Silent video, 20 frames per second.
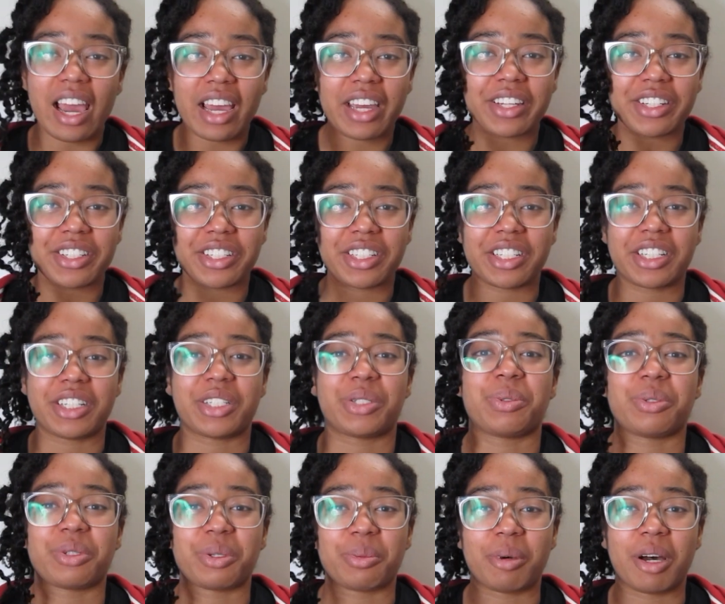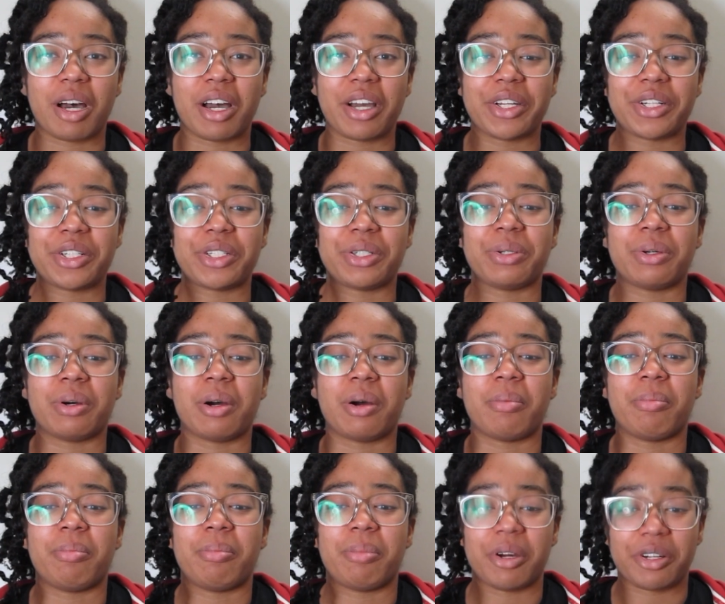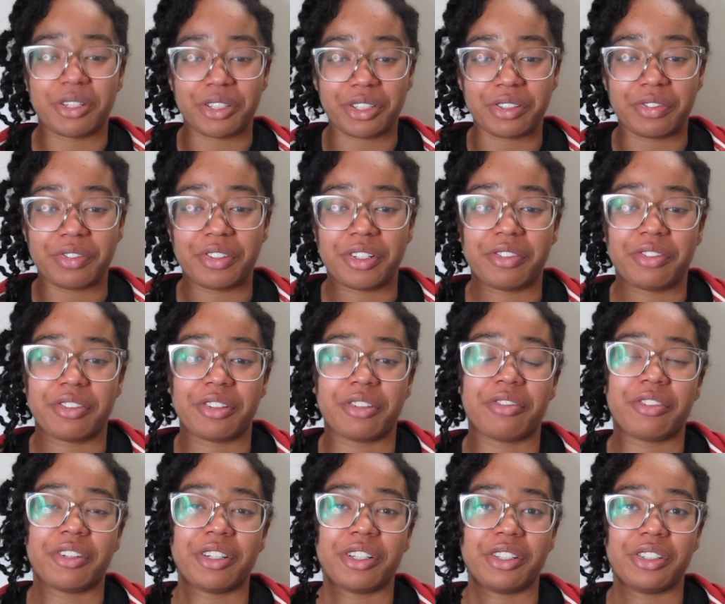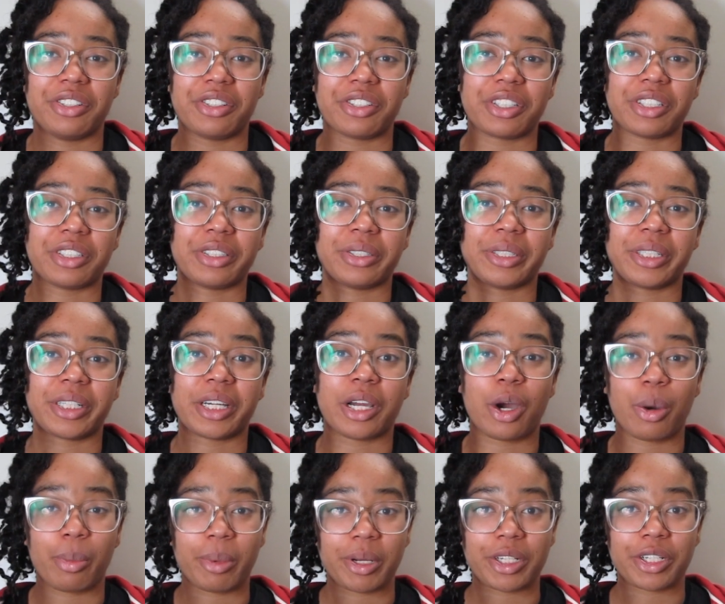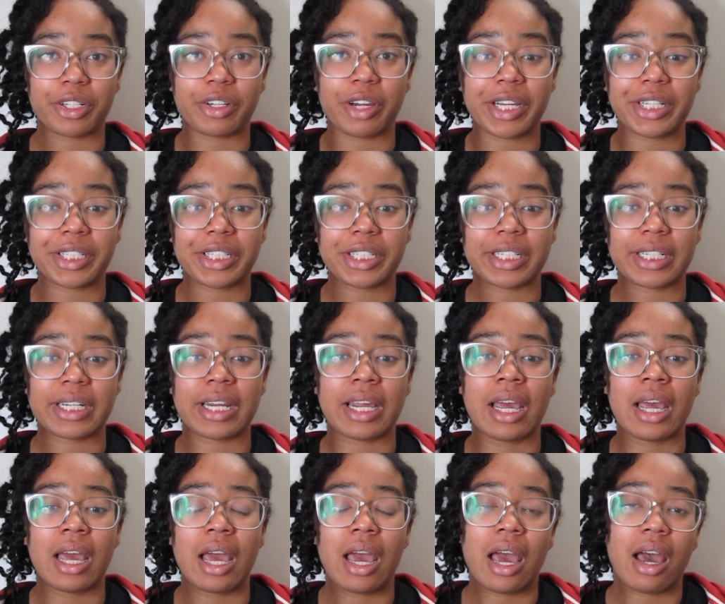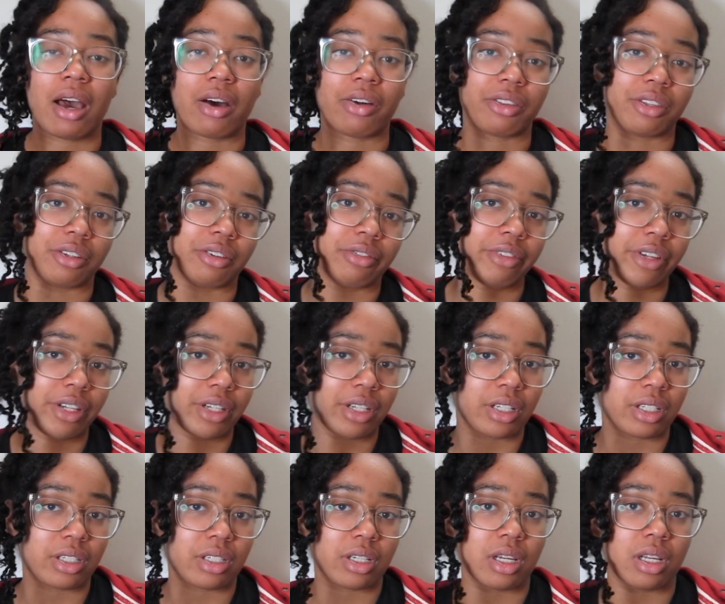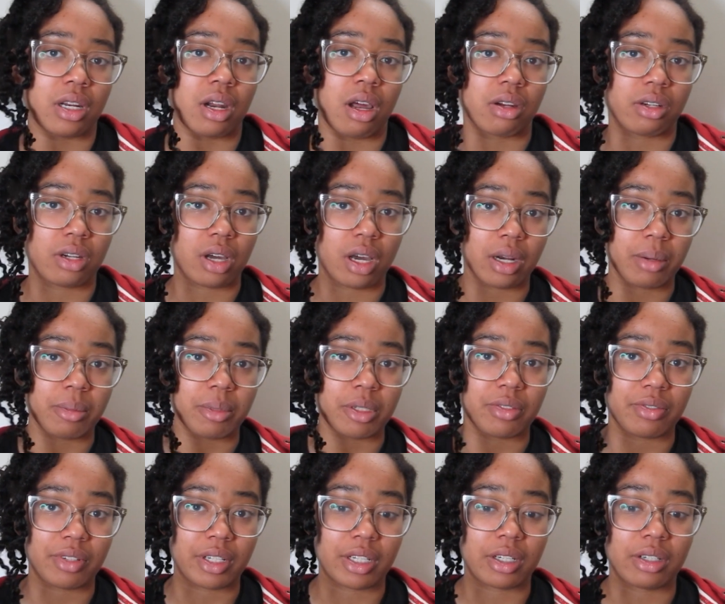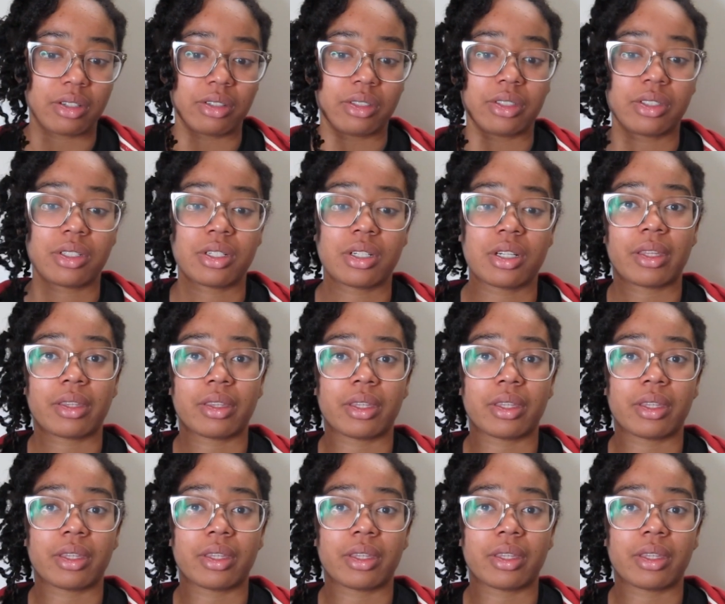I at C E S was applied to a bunch of different fields, including home integration, health and fitness, and autonomous vehicles.